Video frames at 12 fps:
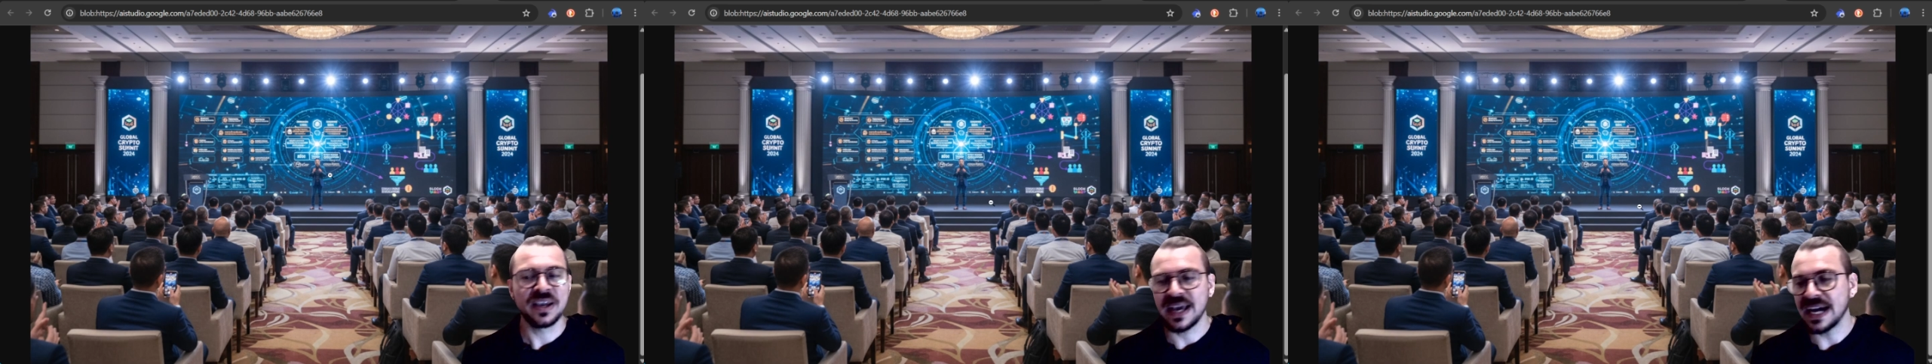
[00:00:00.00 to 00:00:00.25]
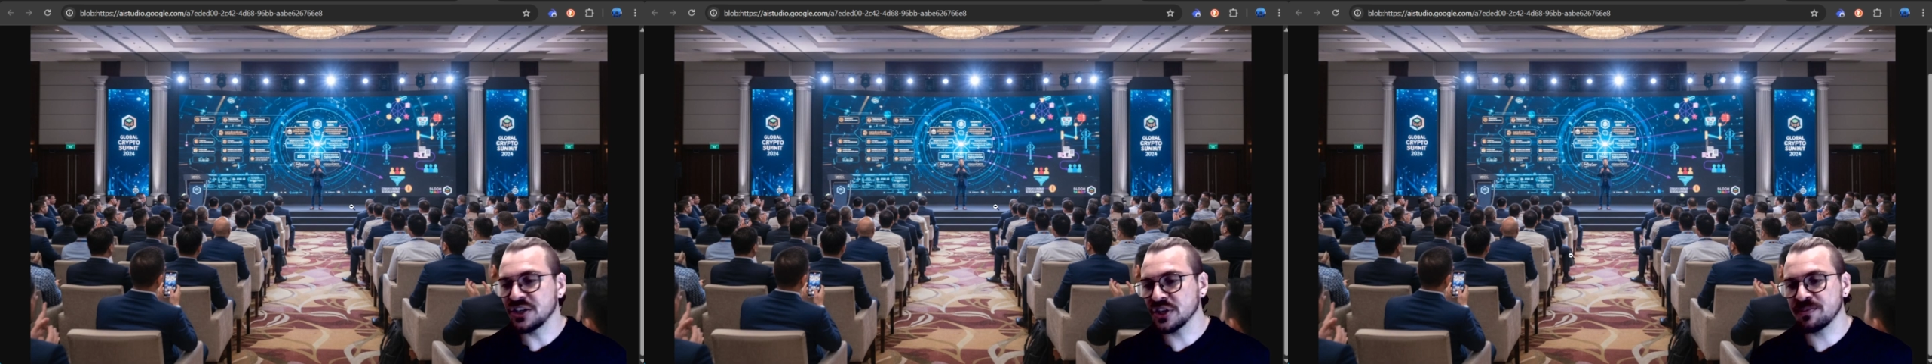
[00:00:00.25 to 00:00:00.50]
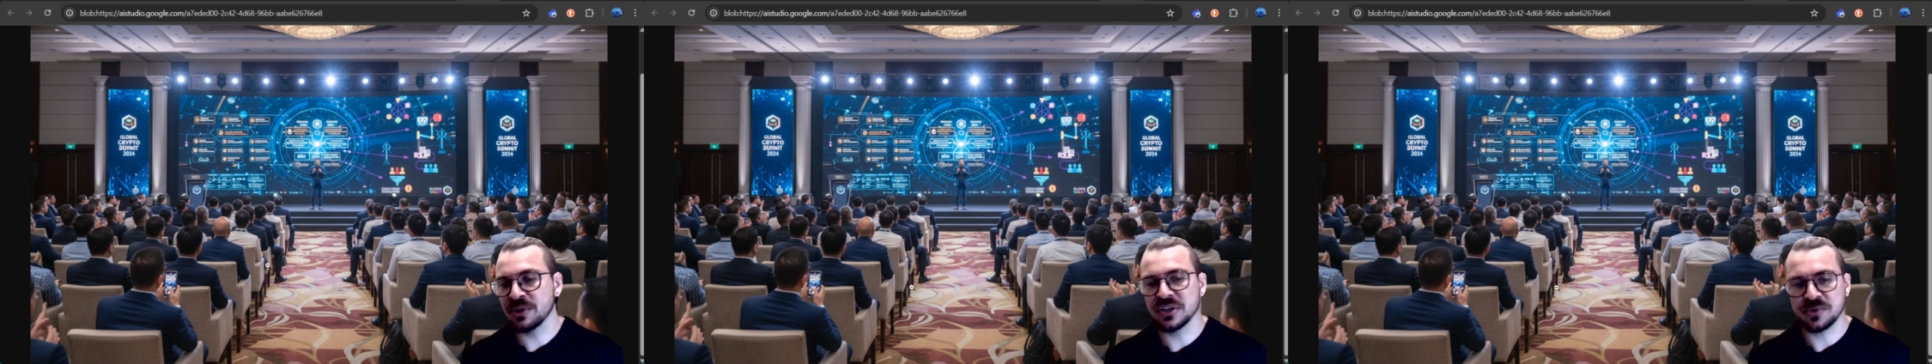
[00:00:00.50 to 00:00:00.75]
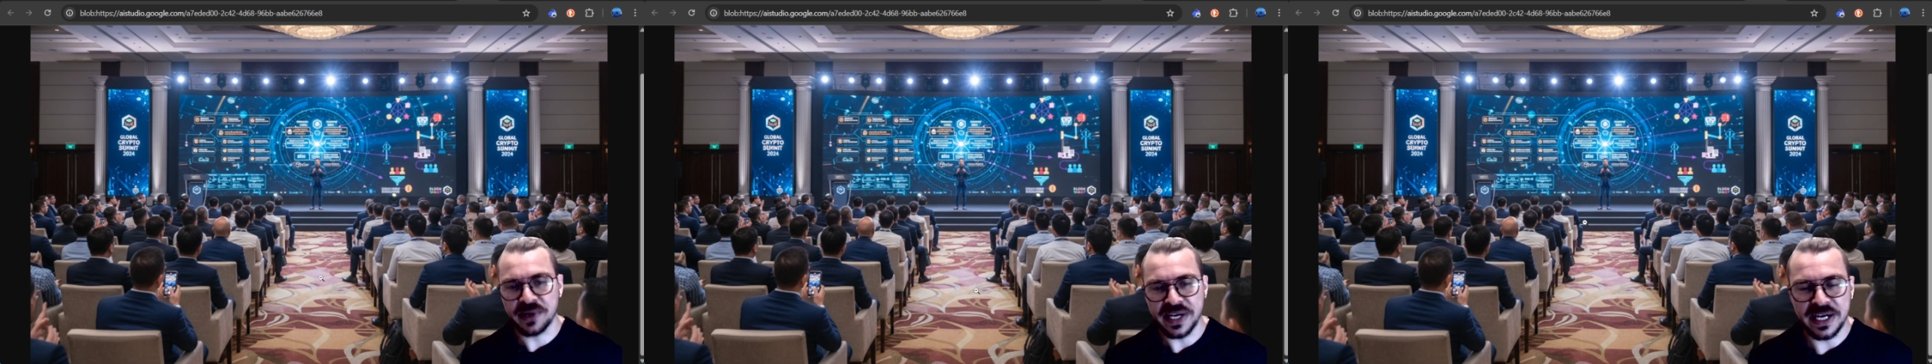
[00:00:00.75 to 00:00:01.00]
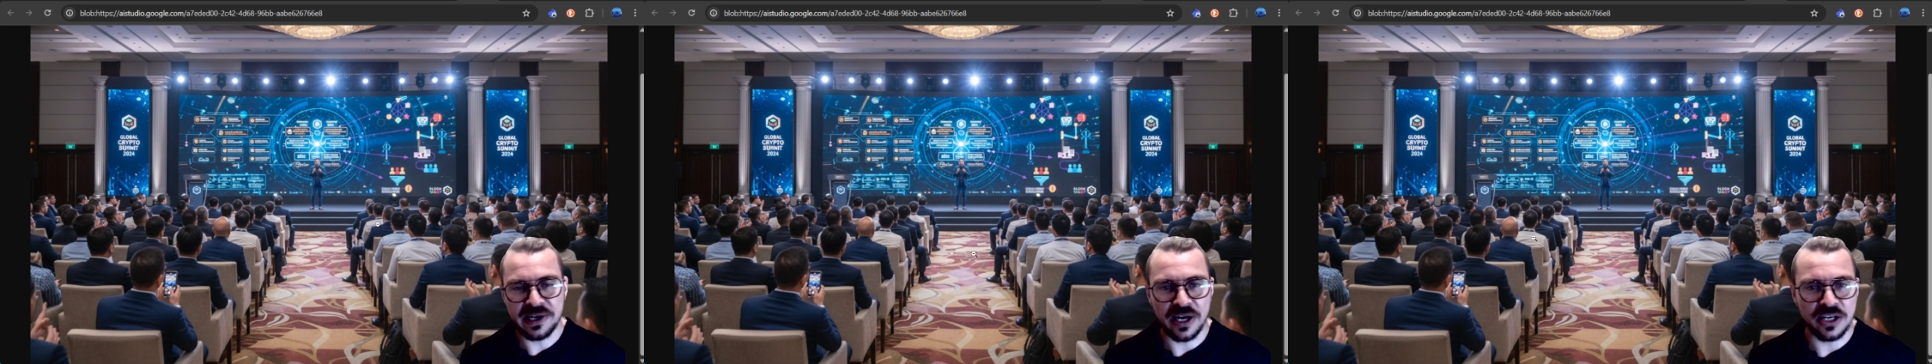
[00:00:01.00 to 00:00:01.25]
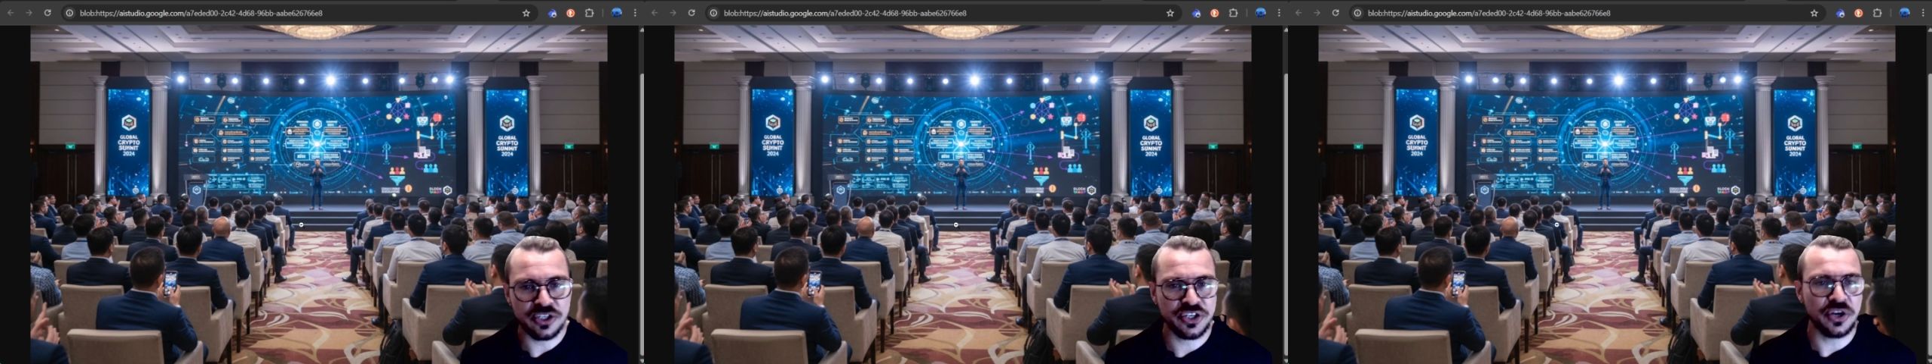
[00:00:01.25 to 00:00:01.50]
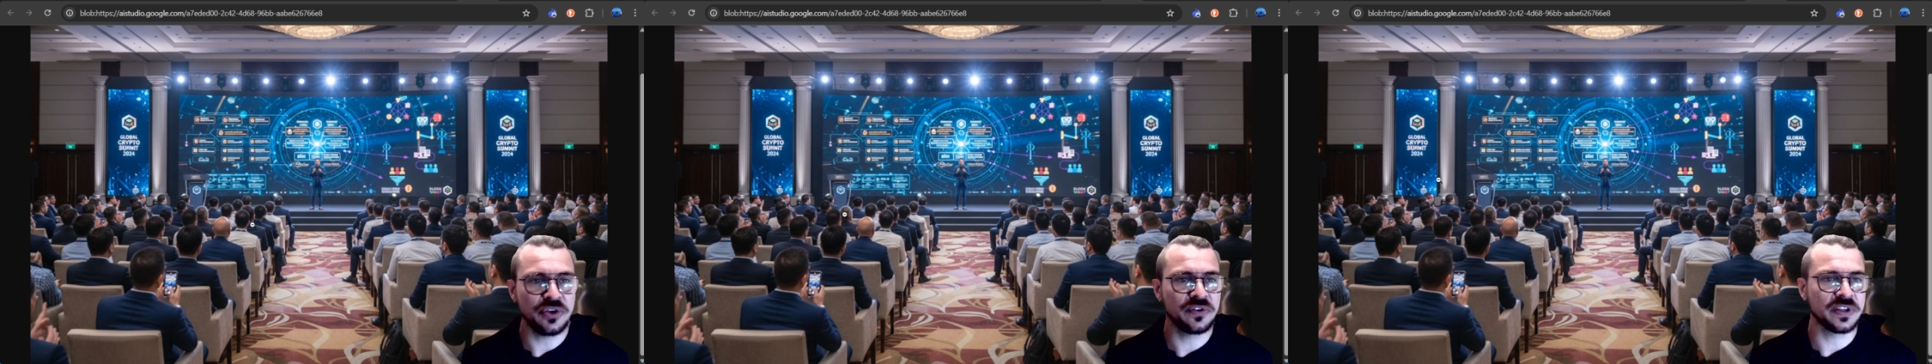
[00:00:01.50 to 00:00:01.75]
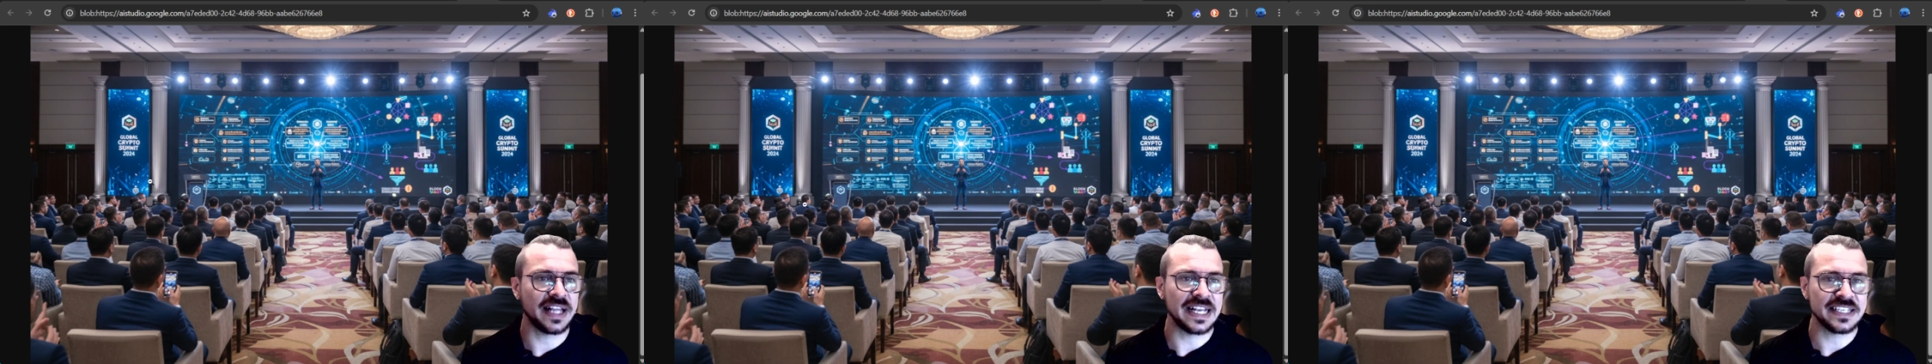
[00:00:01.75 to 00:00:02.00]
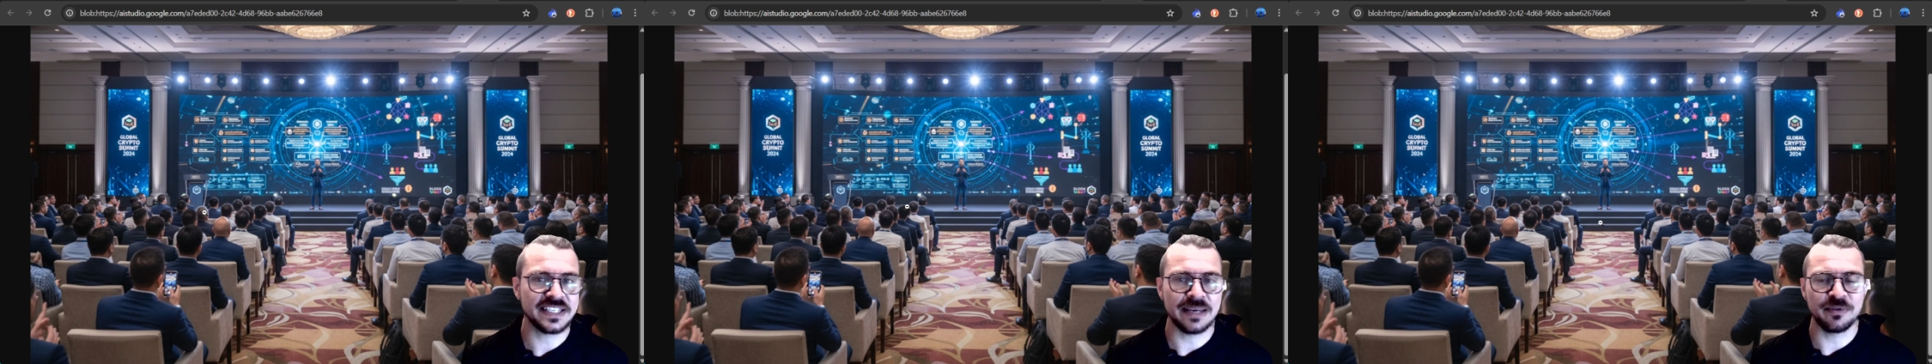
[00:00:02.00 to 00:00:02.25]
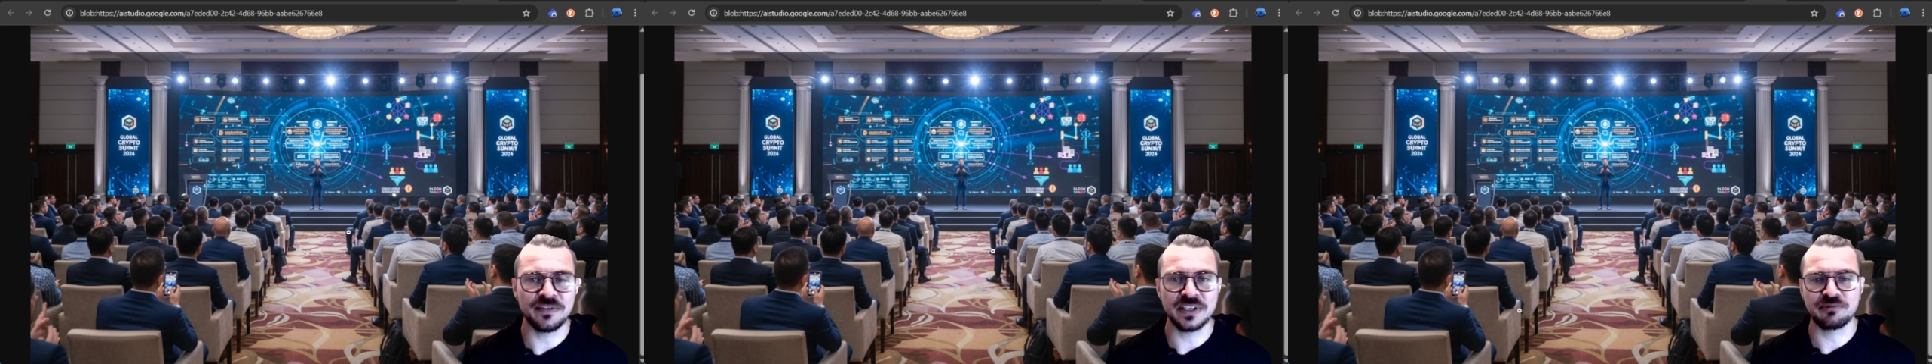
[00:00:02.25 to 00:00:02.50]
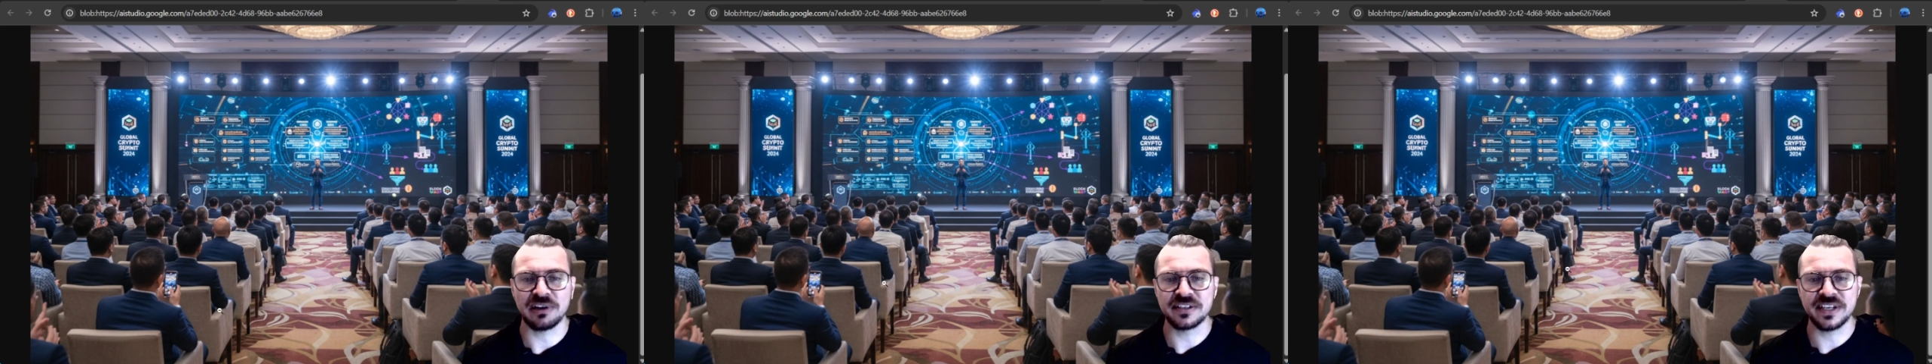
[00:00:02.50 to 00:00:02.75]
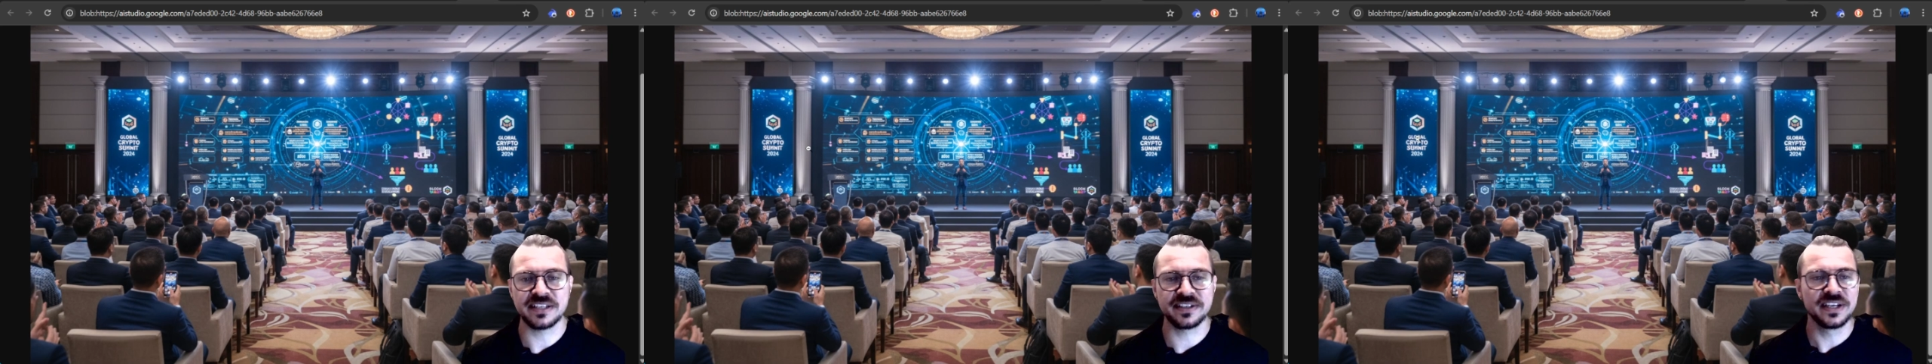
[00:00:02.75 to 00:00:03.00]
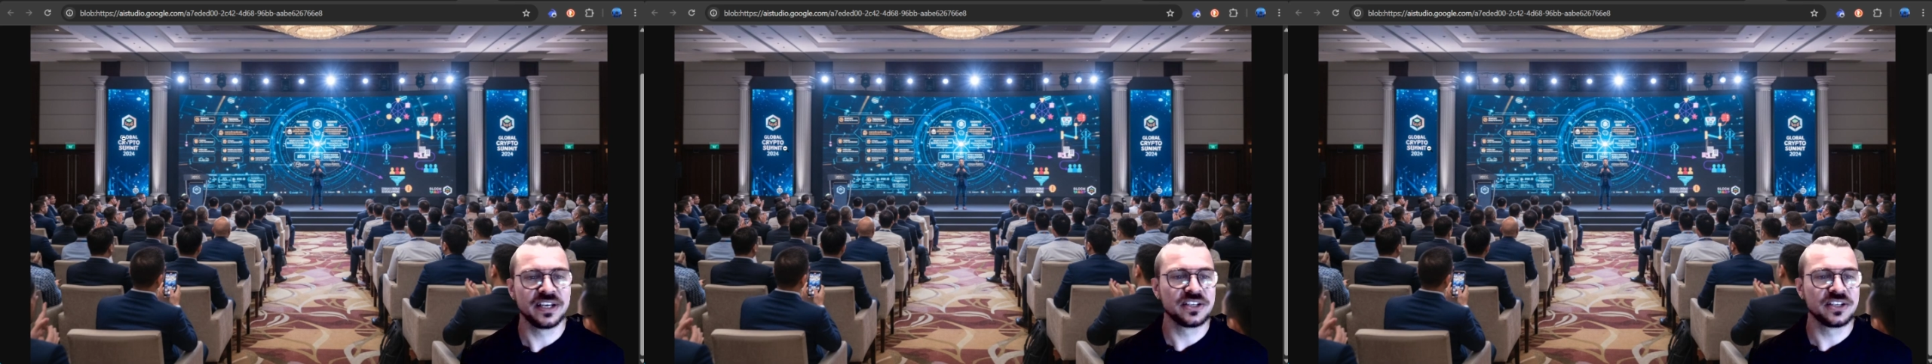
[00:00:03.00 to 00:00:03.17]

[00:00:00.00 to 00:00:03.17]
And just because we're here, I'll show you the last step of this process.